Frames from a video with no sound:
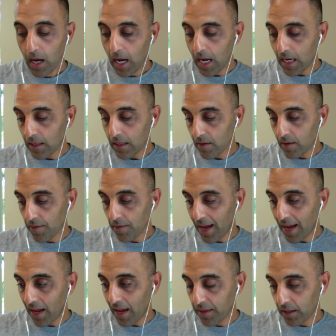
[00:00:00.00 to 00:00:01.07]
And
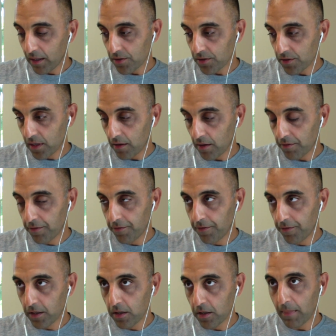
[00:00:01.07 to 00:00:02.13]
that, I think, is kind of
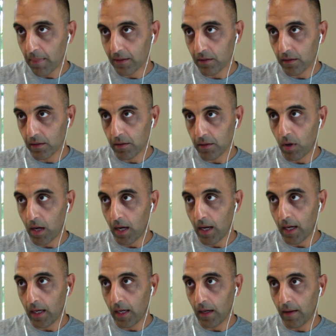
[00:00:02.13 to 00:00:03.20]
fundamentally
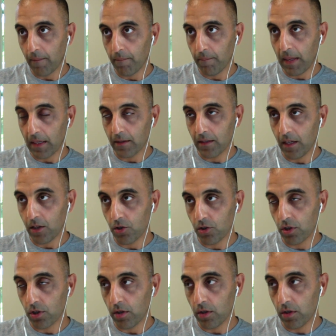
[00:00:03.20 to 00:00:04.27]
why
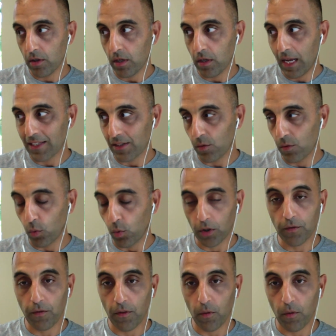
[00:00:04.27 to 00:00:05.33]
meditation hasn't
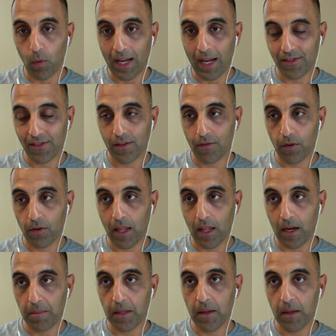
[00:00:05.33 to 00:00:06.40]
worked for the West for a
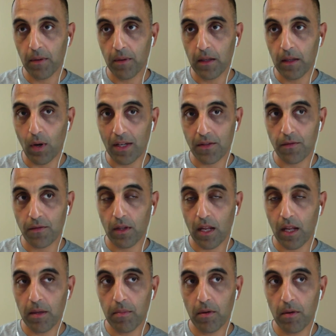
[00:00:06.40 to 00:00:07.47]
lot of
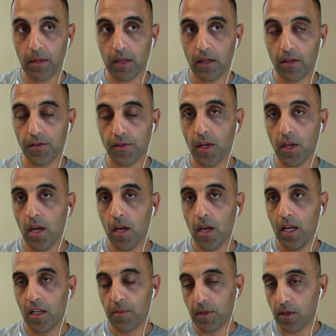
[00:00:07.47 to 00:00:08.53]
people, because
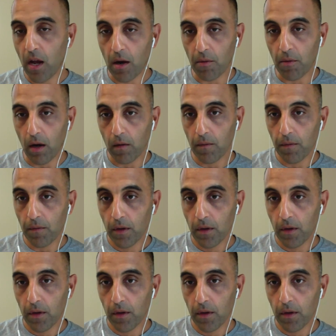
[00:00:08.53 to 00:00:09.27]
it's been taught wrong.